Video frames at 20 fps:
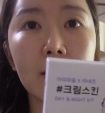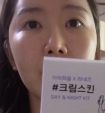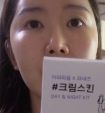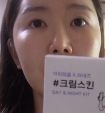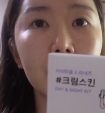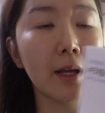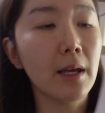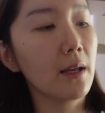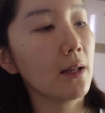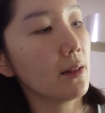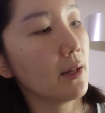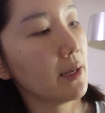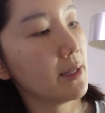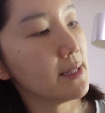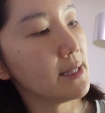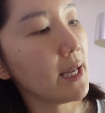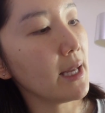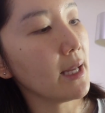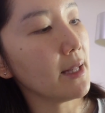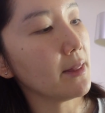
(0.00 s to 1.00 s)
little thing, like
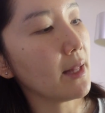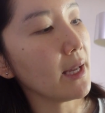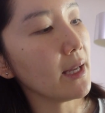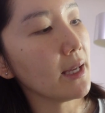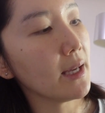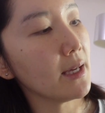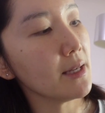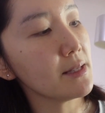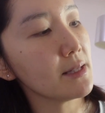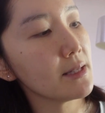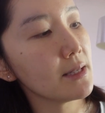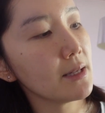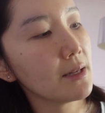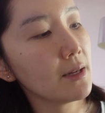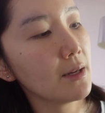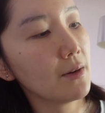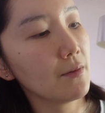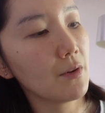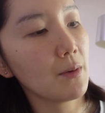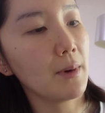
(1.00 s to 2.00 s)
day and night kit
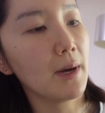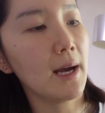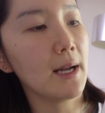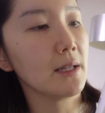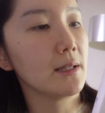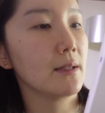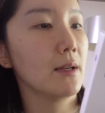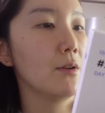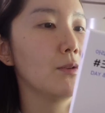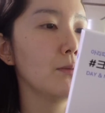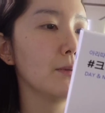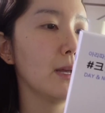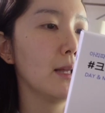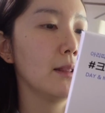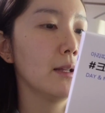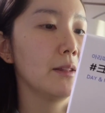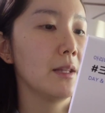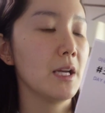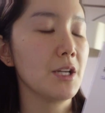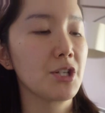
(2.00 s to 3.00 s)
from Aritaum
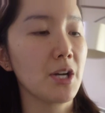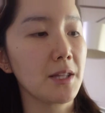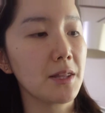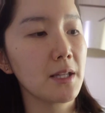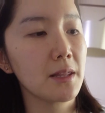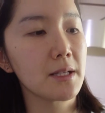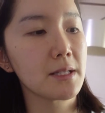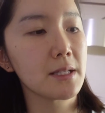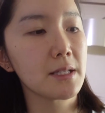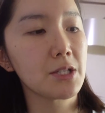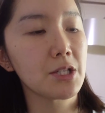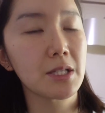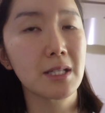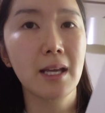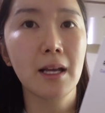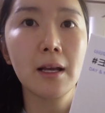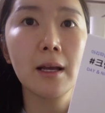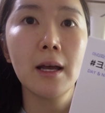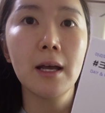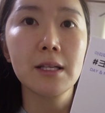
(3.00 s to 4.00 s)
and Laneige. I think this is just
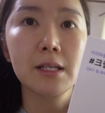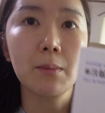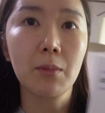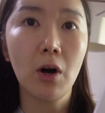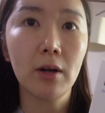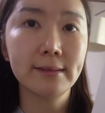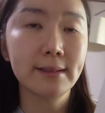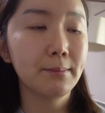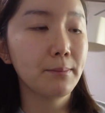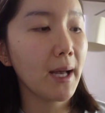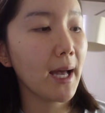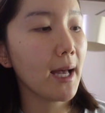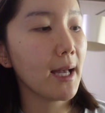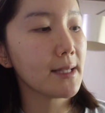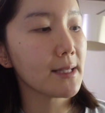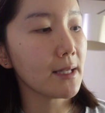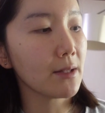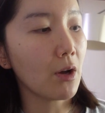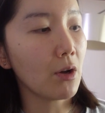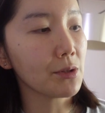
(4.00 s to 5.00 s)
like some cotton
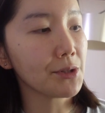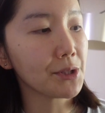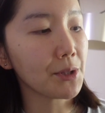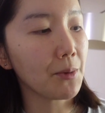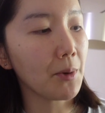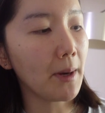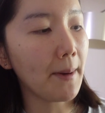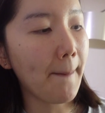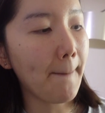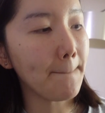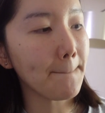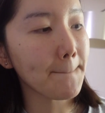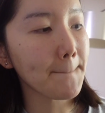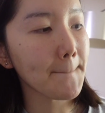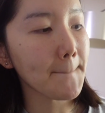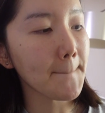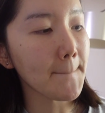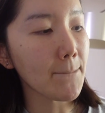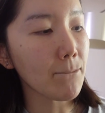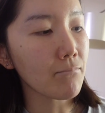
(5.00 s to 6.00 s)
pads and also a
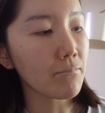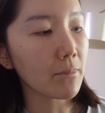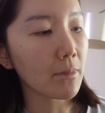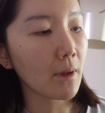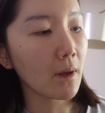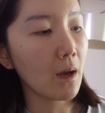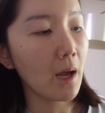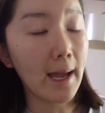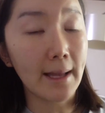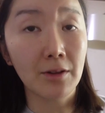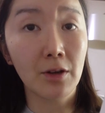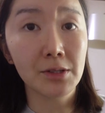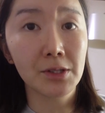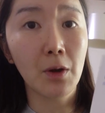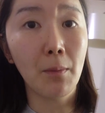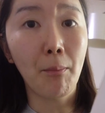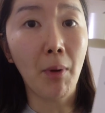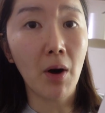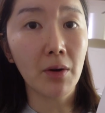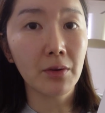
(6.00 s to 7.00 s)

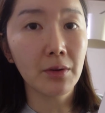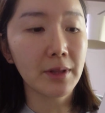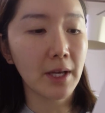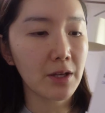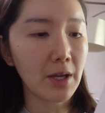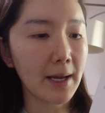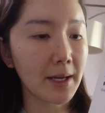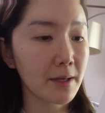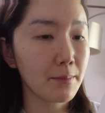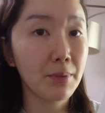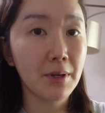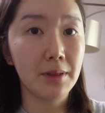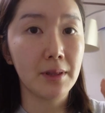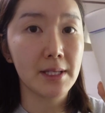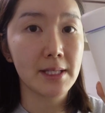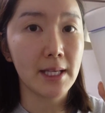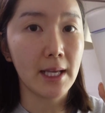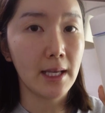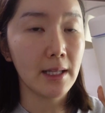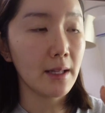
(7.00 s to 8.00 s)
bottle that I could put
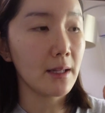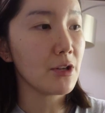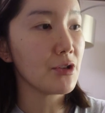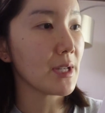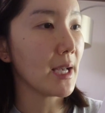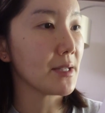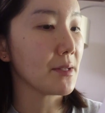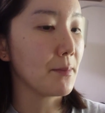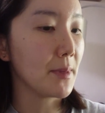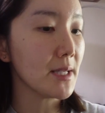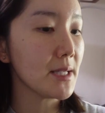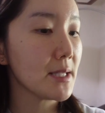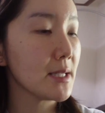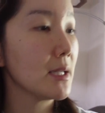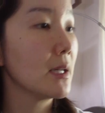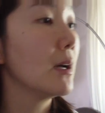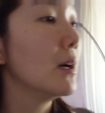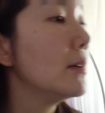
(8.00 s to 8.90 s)
this in and use as a mist.